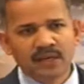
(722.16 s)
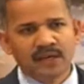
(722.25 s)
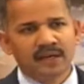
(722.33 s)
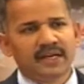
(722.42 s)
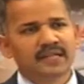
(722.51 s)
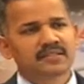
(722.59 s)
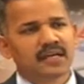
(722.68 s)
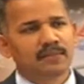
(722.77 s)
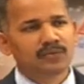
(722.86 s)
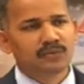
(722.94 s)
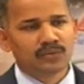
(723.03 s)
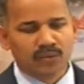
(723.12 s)
It takes
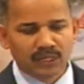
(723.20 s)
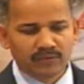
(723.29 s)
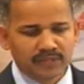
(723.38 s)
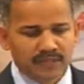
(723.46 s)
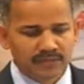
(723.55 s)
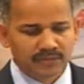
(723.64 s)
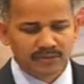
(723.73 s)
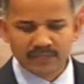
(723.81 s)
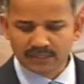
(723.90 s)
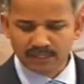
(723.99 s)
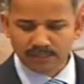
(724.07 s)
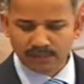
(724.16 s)
time to work with that. So
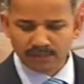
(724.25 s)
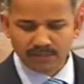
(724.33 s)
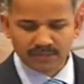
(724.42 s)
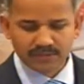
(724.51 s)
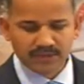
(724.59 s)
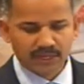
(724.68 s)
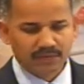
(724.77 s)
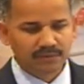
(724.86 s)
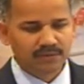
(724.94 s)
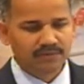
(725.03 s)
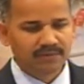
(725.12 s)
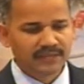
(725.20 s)
that's a problem which we
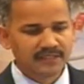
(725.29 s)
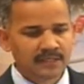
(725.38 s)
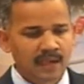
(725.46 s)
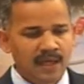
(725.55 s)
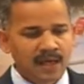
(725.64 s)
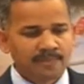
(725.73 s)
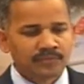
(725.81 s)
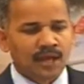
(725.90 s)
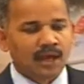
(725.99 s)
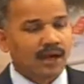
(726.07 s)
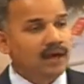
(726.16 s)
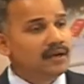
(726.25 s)
continue to face.
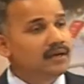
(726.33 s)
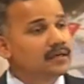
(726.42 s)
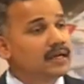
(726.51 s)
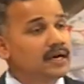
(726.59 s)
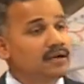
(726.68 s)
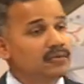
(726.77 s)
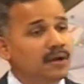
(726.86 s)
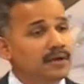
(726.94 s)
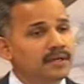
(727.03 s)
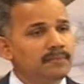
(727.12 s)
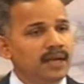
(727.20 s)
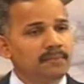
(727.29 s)
And getting
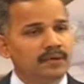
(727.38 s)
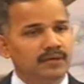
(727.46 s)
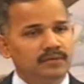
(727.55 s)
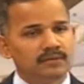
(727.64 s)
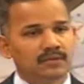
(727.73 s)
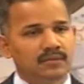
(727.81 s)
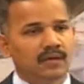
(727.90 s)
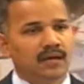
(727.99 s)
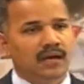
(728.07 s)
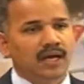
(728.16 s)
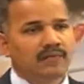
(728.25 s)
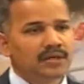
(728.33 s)
quality manpower.
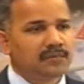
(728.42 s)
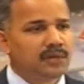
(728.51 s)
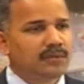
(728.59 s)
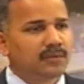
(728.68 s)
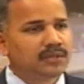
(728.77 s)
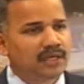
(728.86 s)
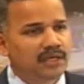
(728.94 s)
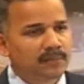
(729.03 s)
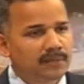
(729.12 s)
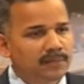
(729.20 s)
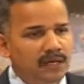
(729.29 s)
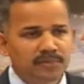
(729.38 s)
I have a team of about 30
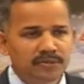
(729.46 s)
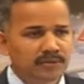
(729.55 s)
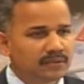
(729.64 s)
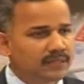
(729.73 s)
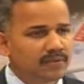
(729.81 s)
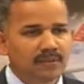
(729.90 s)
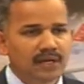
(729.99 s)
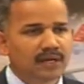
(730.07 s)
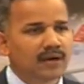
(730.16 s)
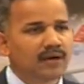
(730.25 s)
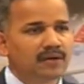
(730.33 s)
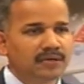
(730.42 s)
people. I'm sure everybody
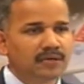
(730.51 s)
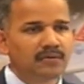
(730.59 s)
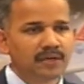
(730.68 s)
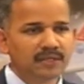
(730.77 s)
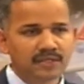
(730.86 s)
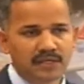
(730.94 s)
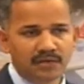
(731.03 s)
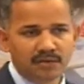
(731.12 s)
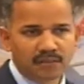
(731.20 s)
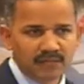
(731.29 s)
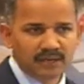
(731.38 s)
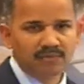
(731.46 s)
cannot get into a
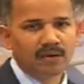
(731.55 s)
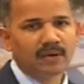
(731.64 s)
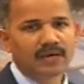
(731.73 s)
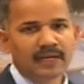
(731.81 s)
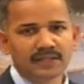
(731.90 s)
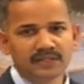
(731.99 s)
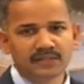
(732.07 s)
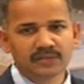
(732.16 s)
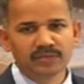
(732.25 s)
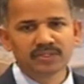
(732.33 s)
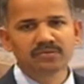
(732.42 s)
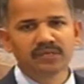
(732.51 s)
digital environment like this,
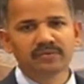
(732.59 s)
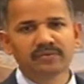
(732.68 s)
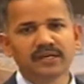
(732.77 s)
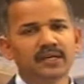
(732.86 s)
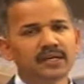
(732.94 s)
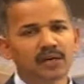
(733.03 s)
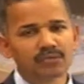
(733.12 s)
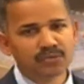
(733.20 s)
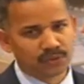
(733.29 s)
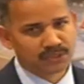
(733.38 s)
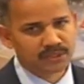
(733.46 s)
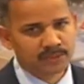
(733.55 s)
which is why we went and
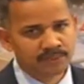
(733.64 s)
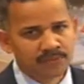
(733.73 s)
outsourced.